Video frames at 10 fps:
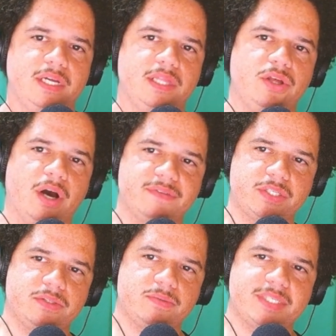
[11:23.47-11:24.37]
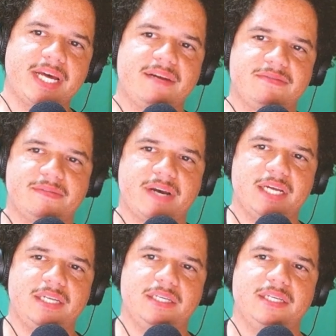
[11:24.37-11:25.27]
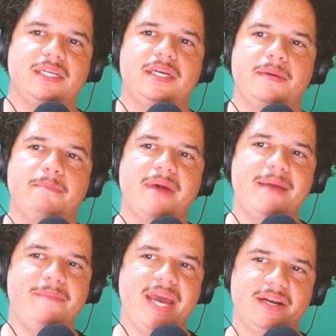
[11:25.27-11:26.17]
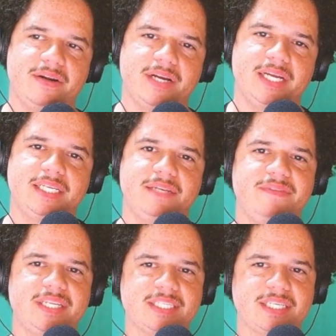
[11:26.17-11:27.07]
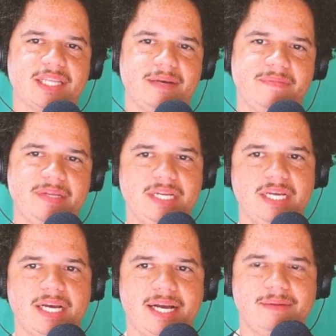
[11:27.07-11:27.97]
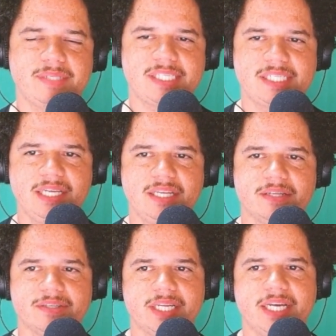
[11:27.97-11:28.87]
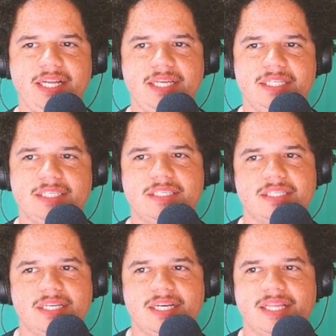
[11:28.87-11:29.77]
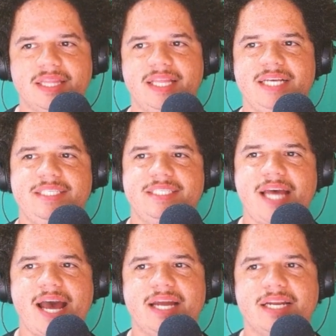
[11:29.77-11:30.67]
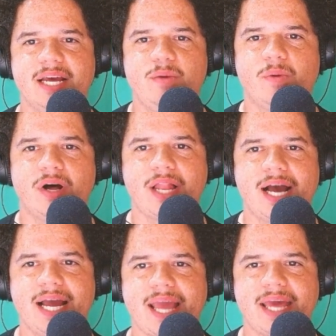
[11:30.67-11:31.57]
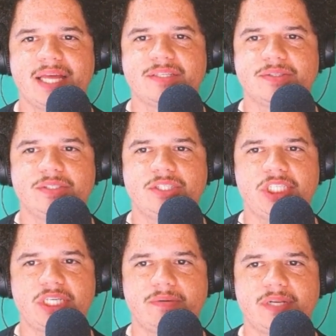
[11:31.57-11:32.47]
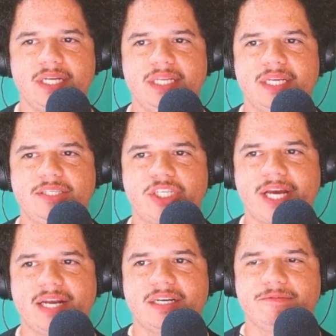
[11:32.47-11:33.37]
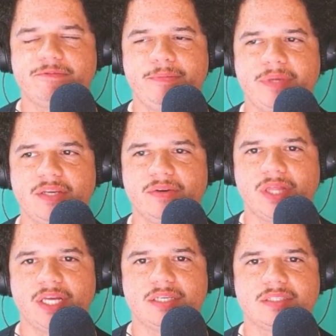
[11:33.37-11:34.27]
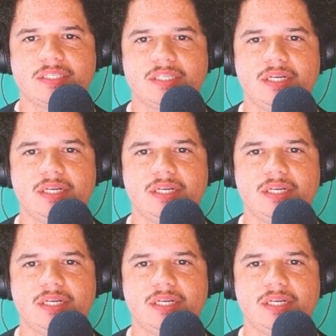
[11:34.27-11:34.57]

The officers were satisfied. My manner had convinced them. I was singularly at ease. They sat, and while I answered cheerily, they chatted of familiar things.